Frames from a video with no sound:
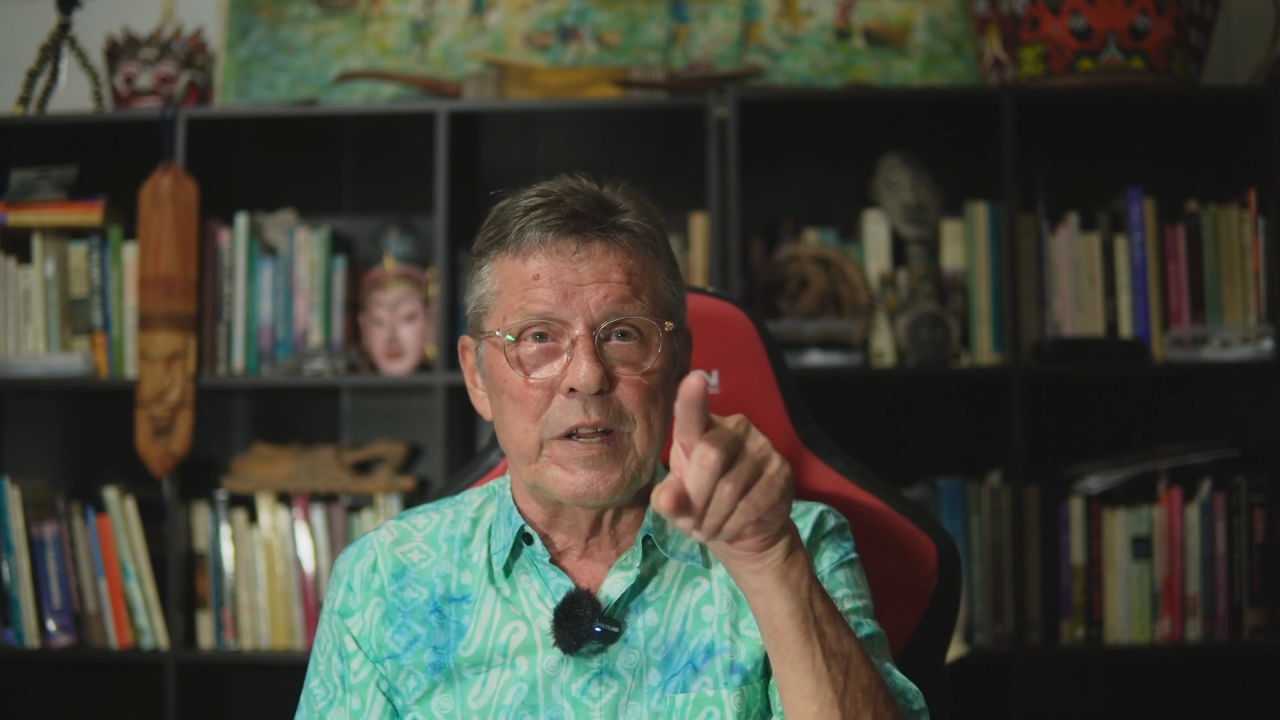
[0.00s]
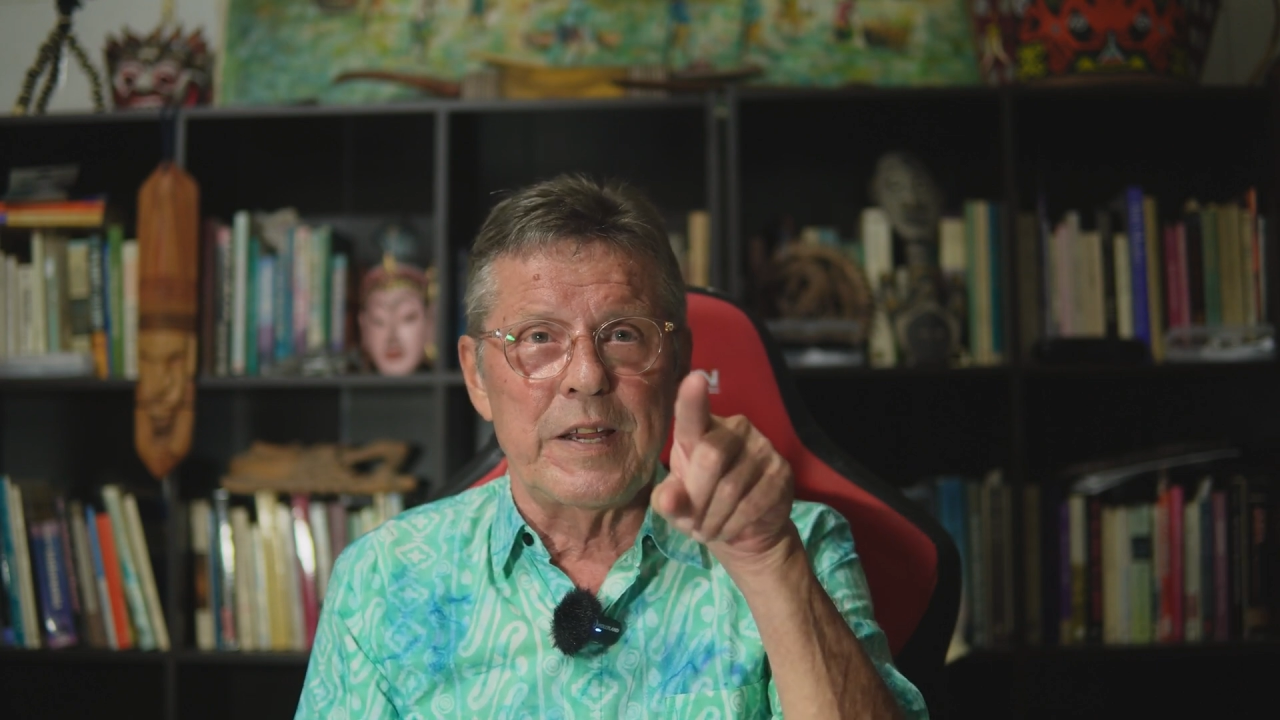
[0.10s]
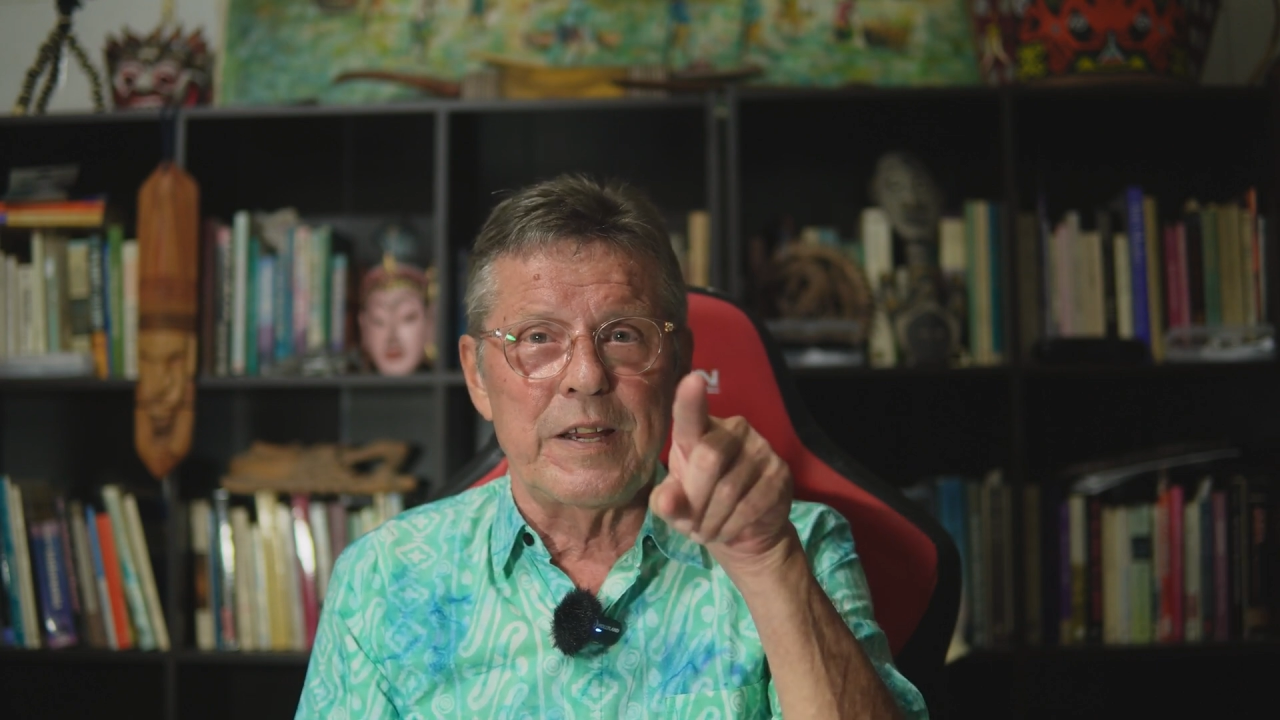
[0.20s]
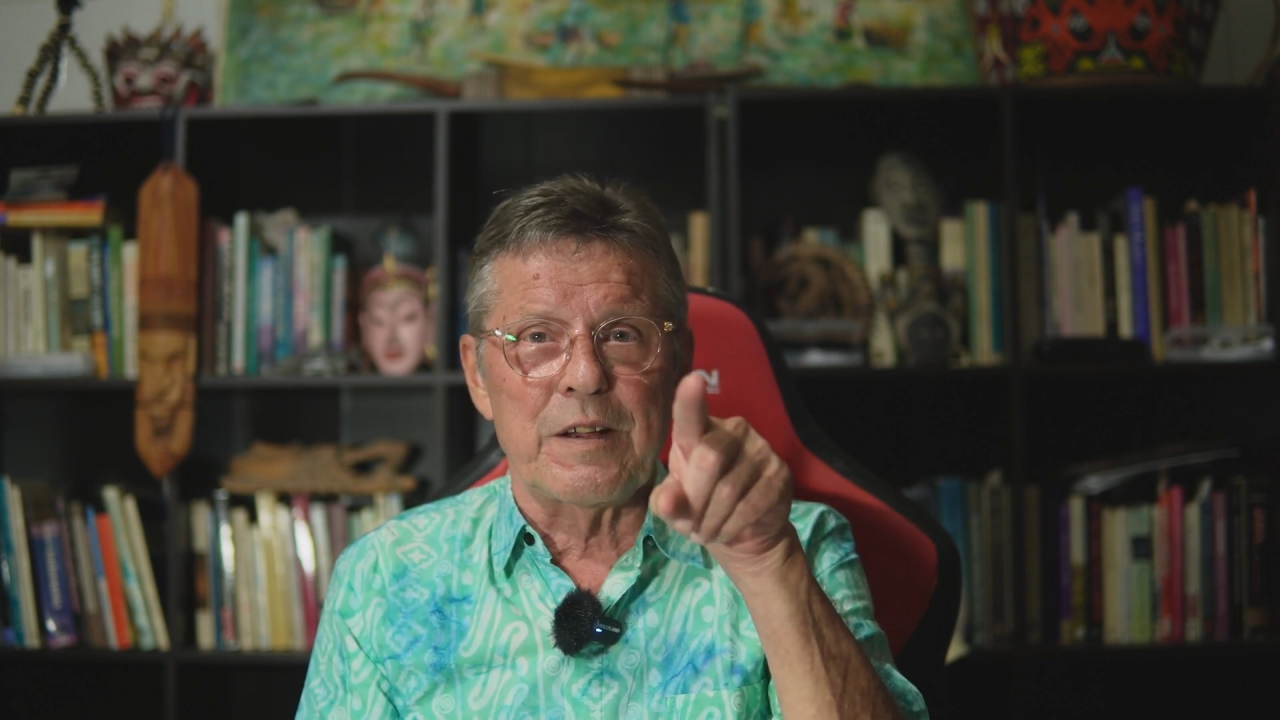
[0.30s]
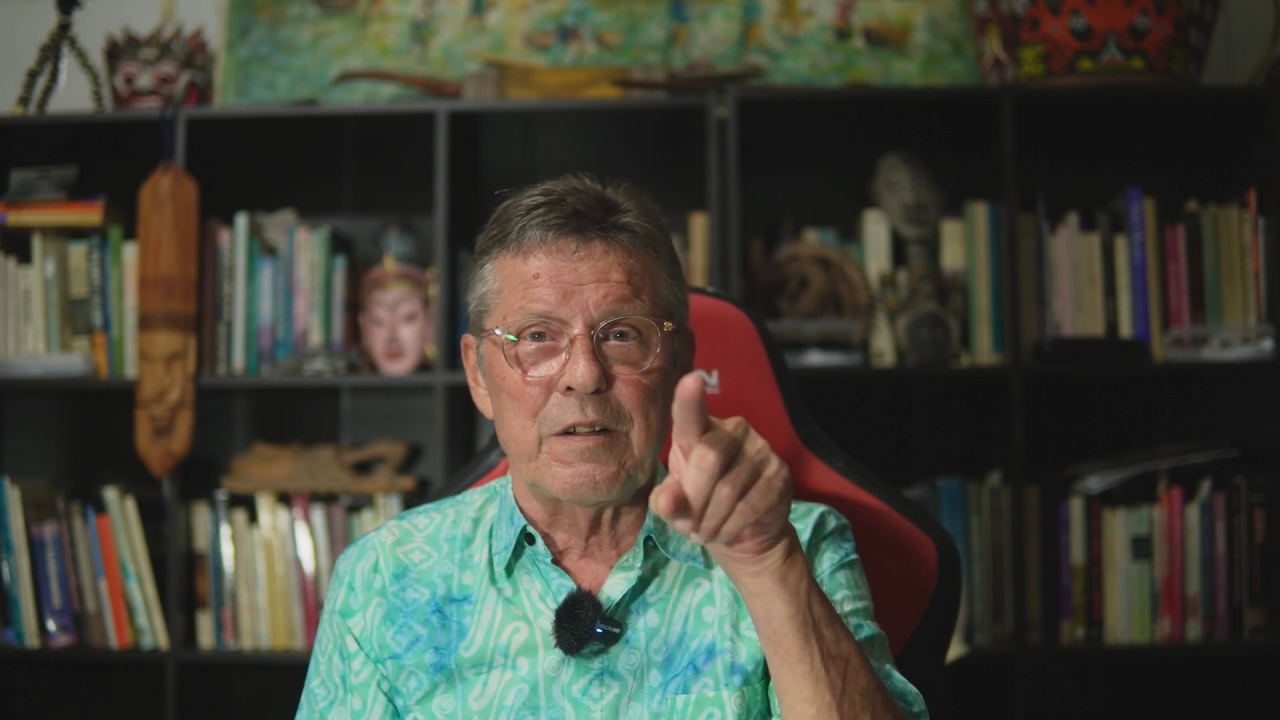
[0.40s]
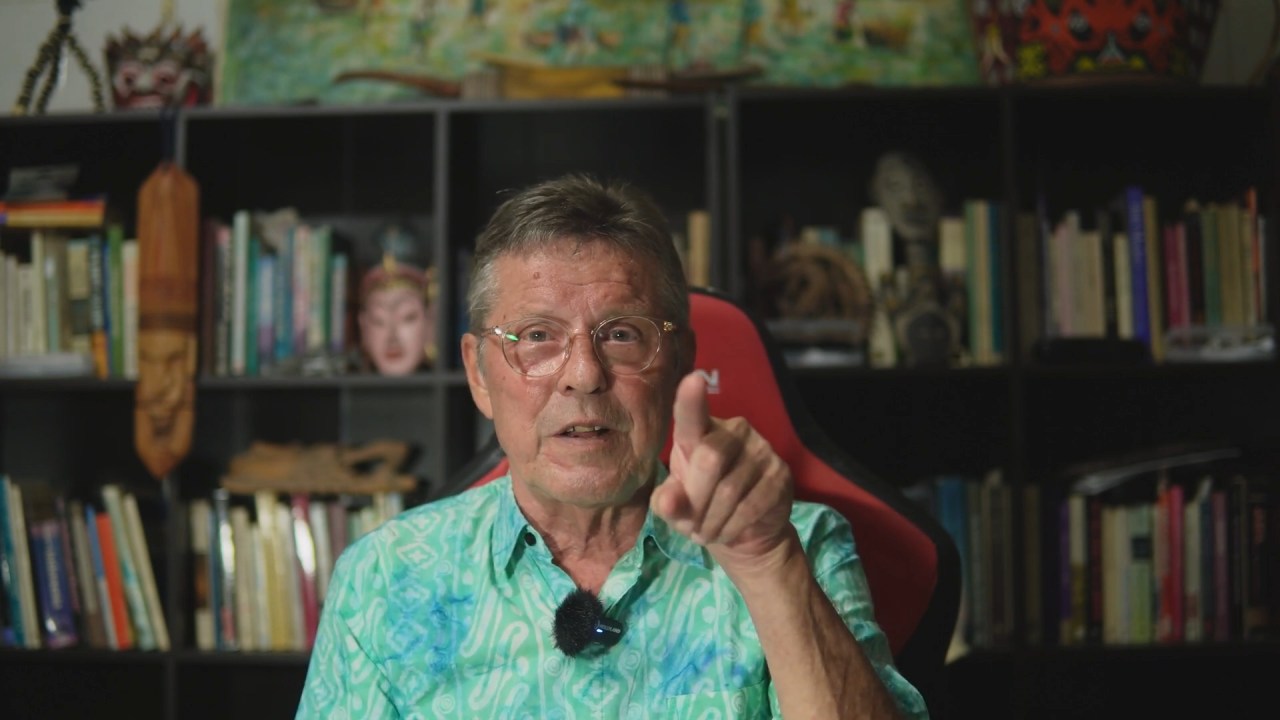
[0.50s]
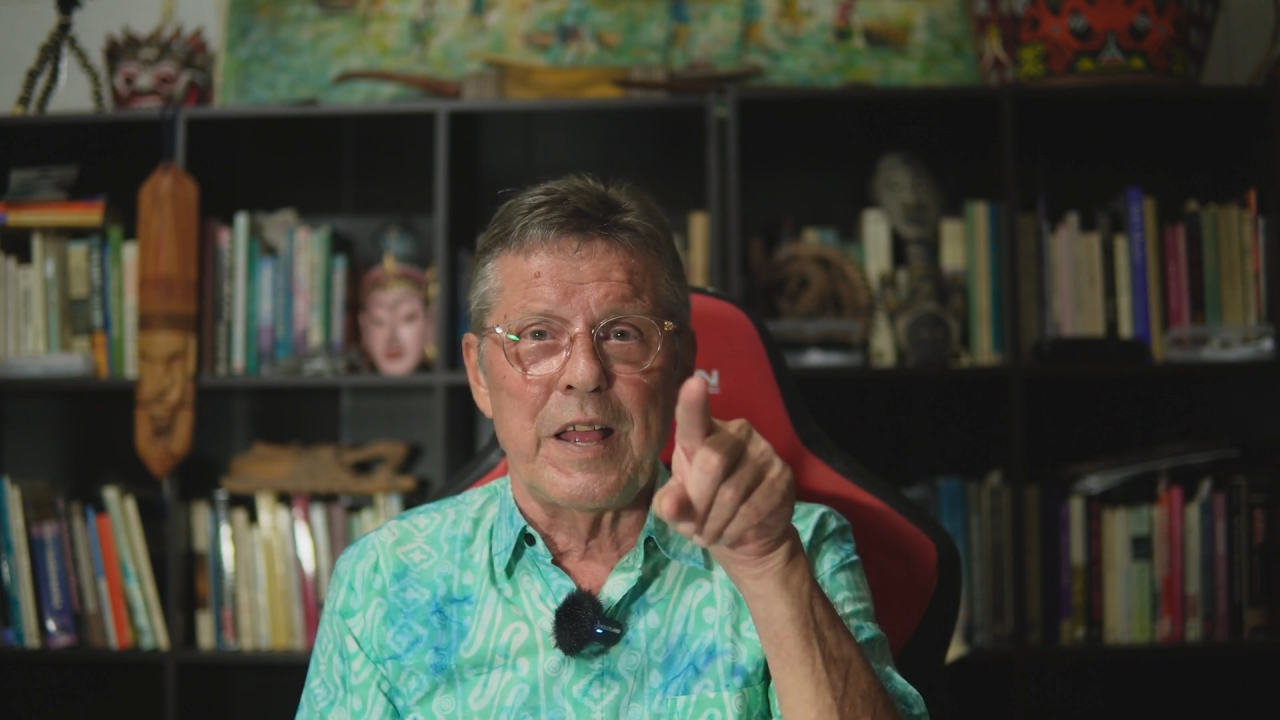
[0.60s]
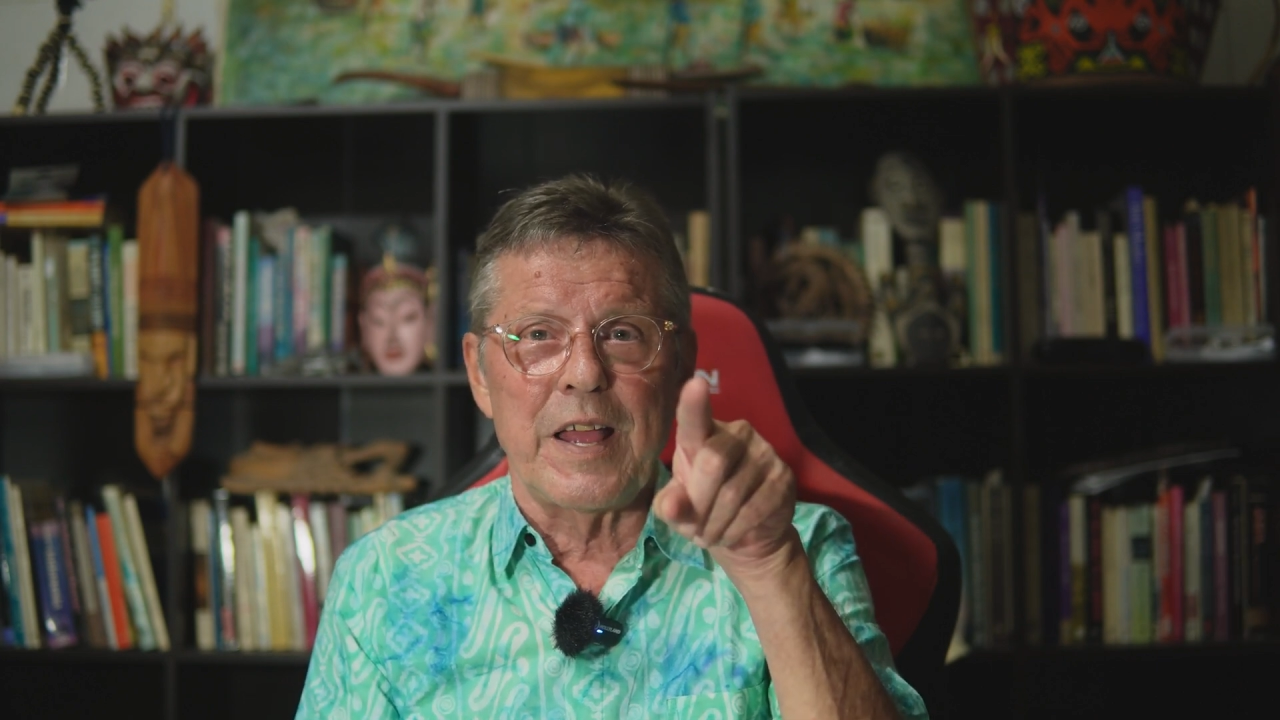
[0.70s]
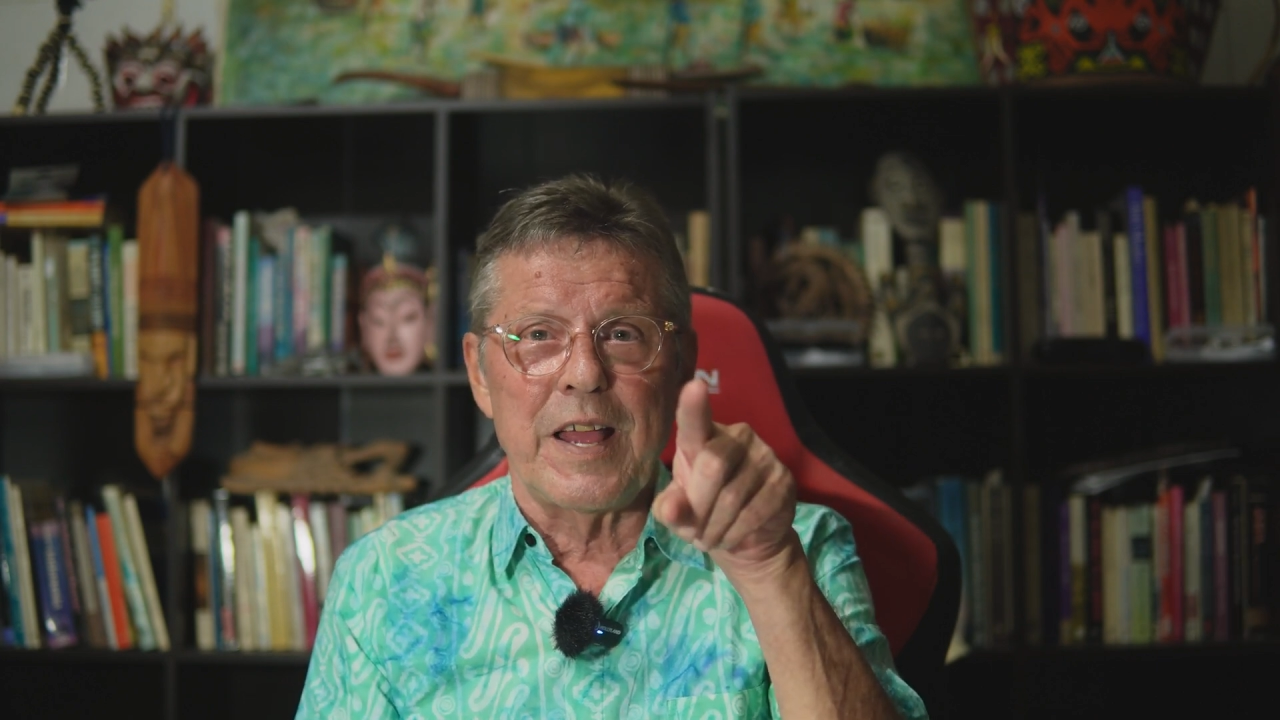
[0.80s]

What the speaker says: here